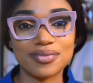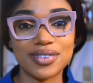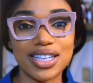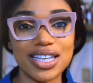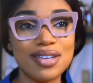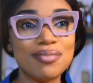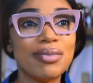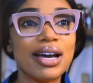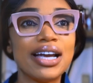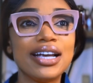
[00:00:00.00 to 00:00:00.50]

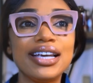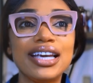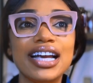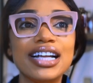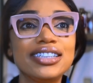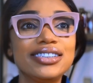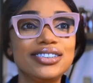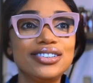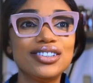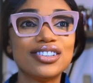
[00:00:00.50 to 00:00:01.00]
It might
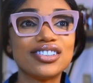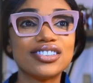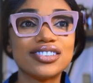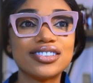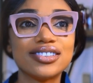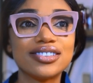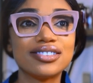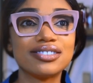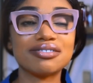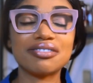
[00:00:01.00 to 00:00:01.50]
get
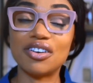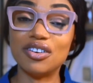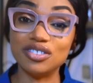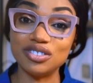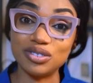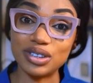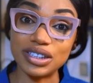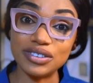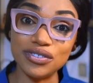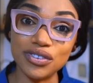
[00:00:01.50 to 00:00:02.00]
just
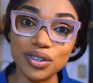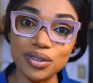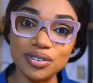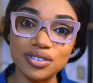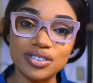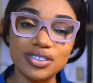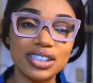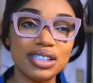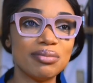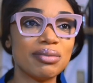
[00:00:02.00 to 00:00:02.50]
100
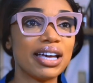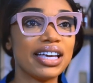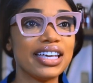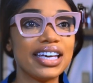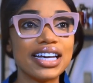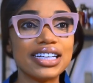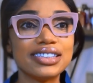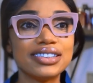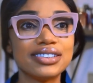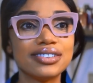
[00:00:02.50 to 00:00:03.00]
views, it might
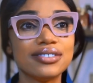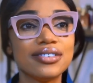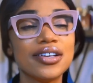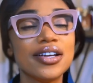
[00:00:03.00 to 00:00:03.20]
get